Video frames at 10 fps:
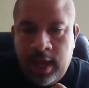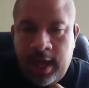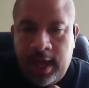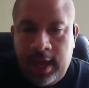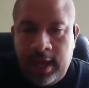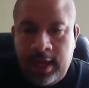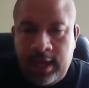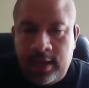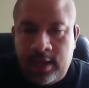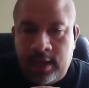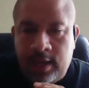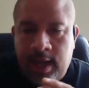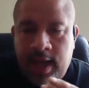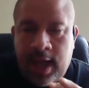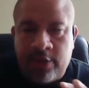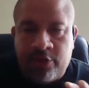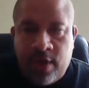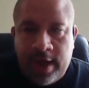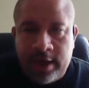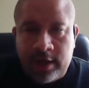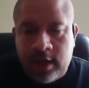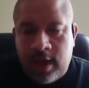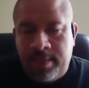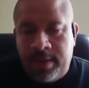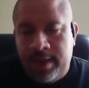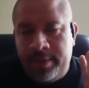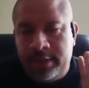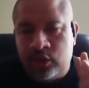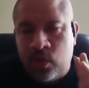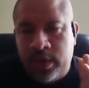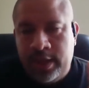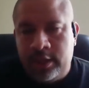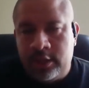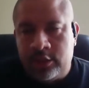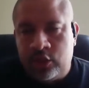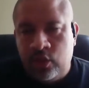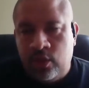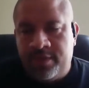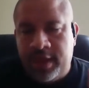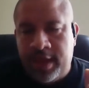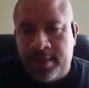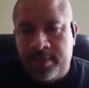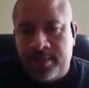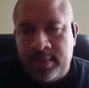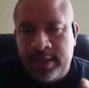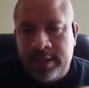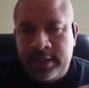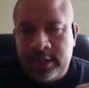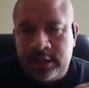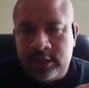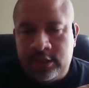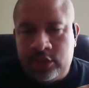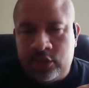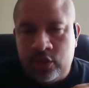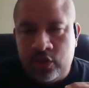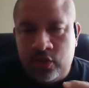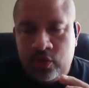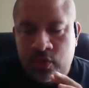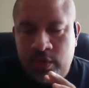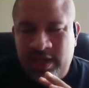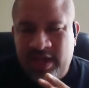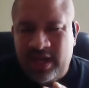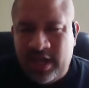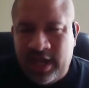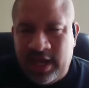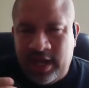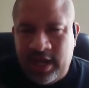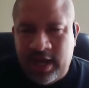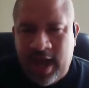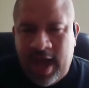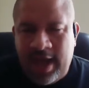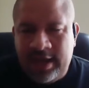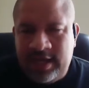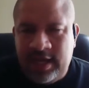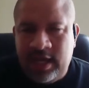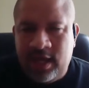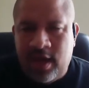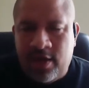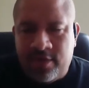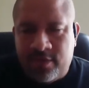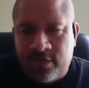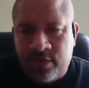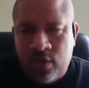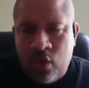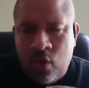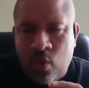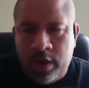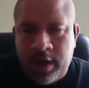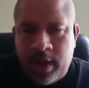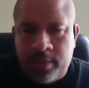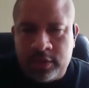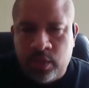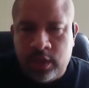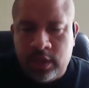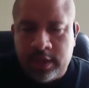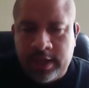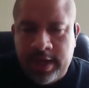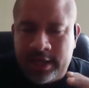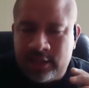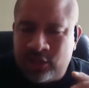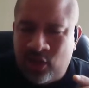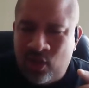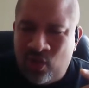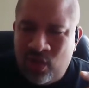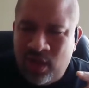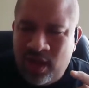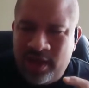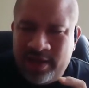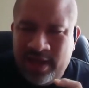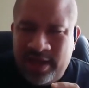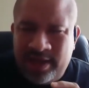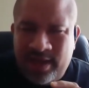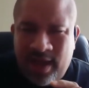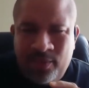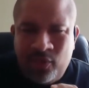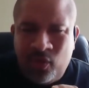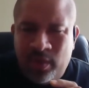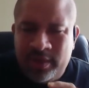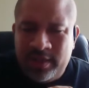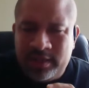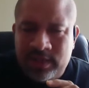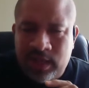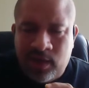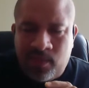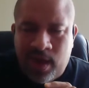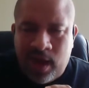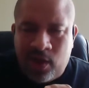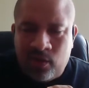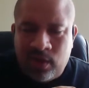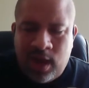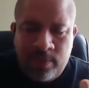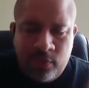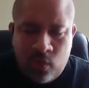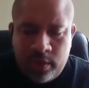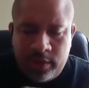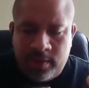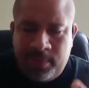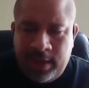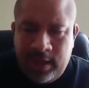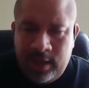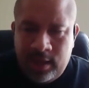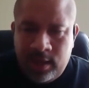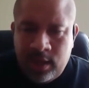And I try to come in between the two of them to get an idea of what numbers we're looking at. So again, I'm doing this in I'm doing the Bing,